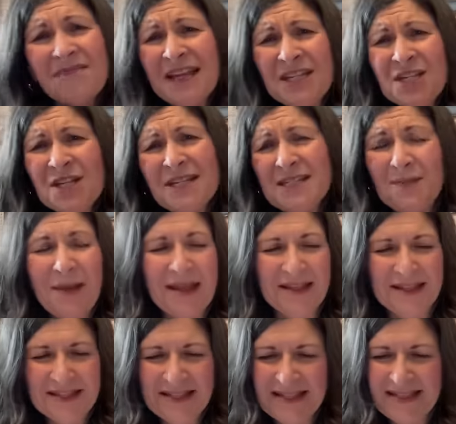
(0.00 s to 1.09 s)
She doesn't make
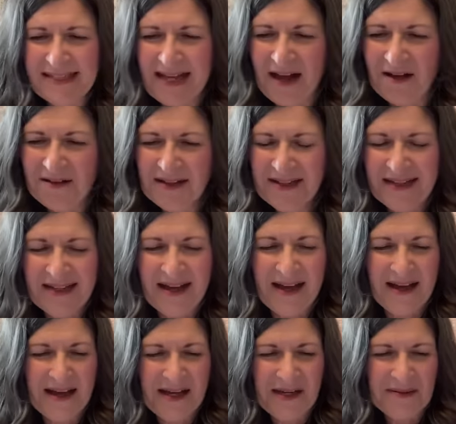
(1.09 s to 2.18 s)
these to sell.
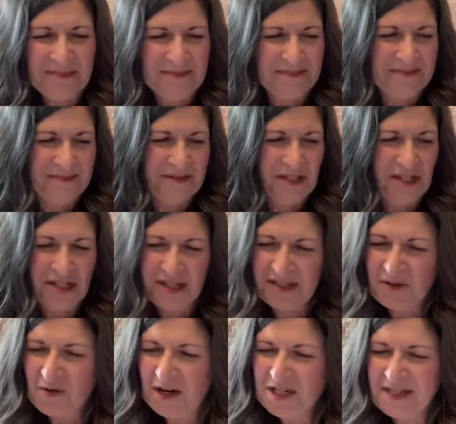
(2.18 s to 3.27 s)
Um, she just
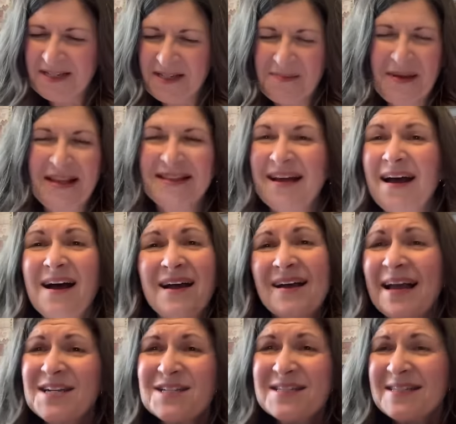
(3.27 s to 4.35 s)
graciously made them. Oh, ah,
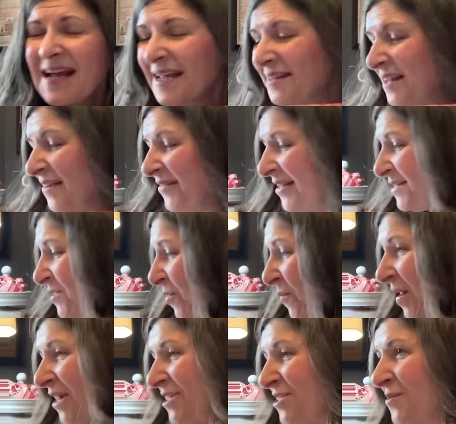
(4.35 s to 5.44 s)
I just, I love it so
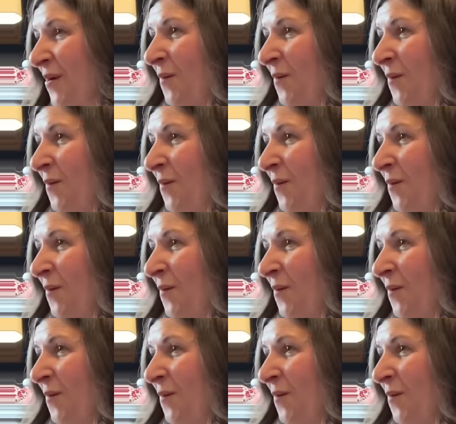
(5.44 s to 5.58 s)
much. So I